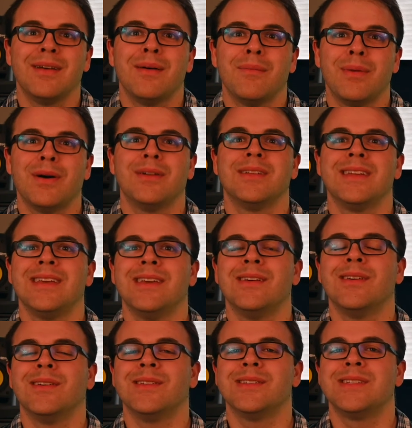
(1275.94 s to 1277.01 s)
bald
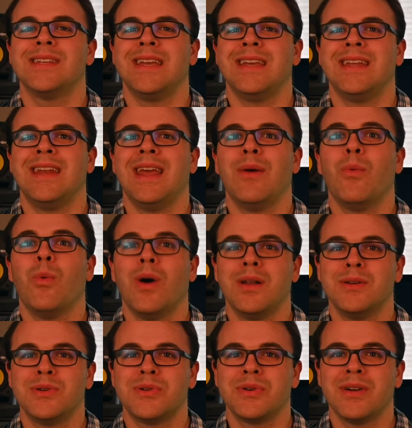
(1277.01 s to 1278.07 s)
eagles in
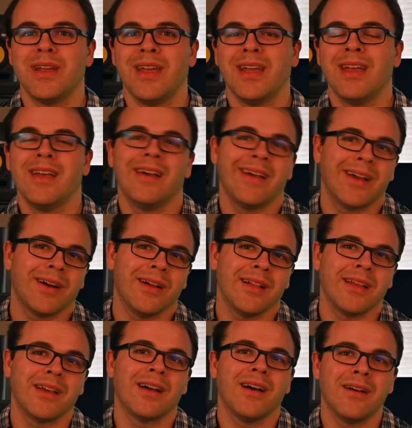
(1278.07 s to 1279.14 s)
one tree. I
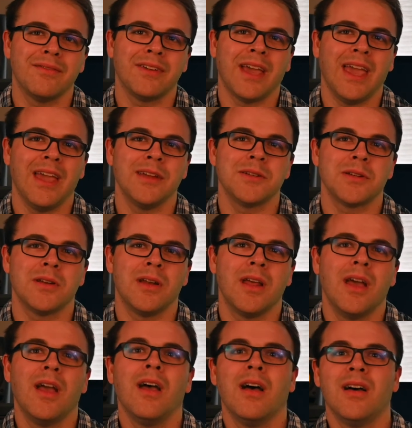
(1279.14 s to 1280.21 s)
call it convocation
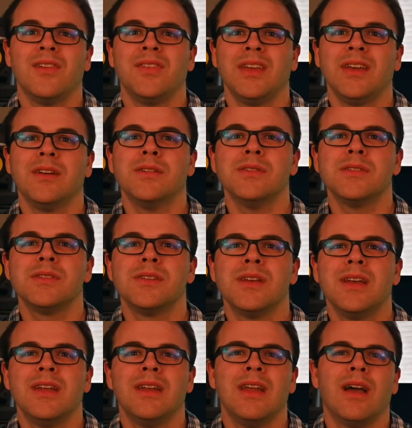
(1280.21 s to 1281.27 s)
of eagles.
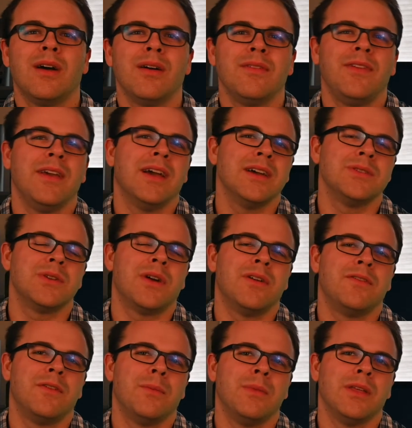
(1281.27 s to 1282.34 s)
Now, if you guys
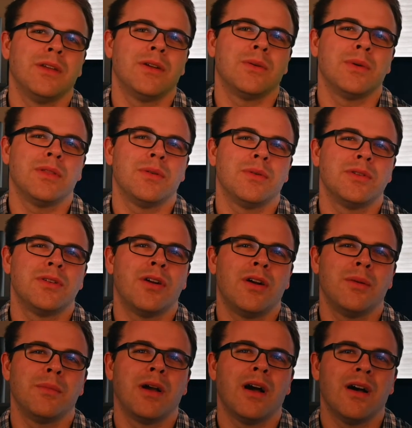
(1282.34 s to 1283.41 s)
aren't familiar with the
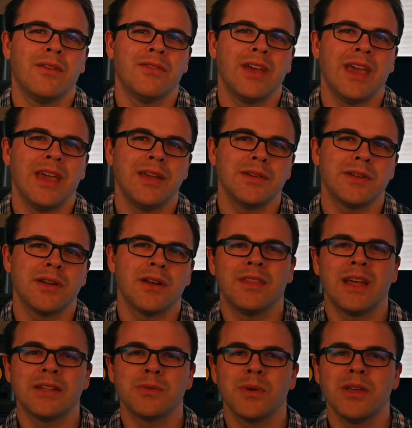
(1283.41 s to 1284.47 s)
term convocation,
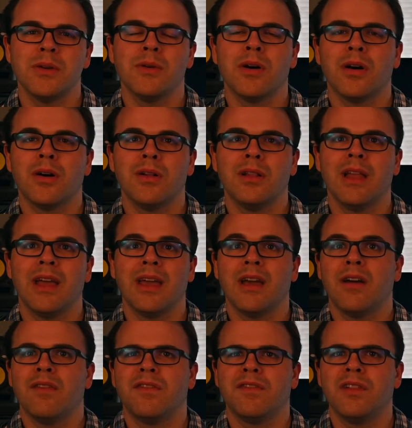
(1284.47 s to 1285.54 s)
that's what you call like
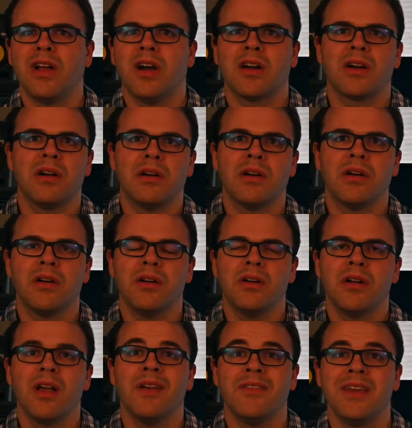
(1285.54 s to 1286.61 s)
a flock or a
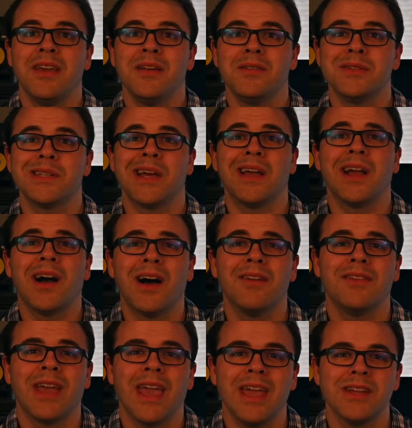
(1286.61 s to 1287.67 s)
herd of eagles, a
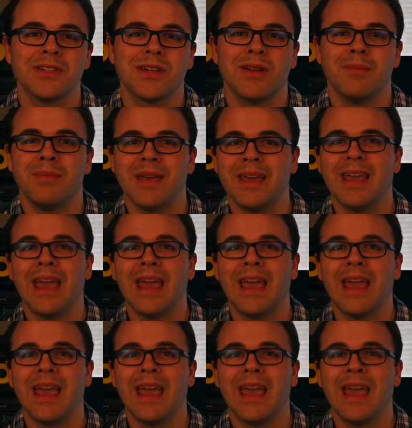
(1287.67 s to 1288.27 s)
convocation, a big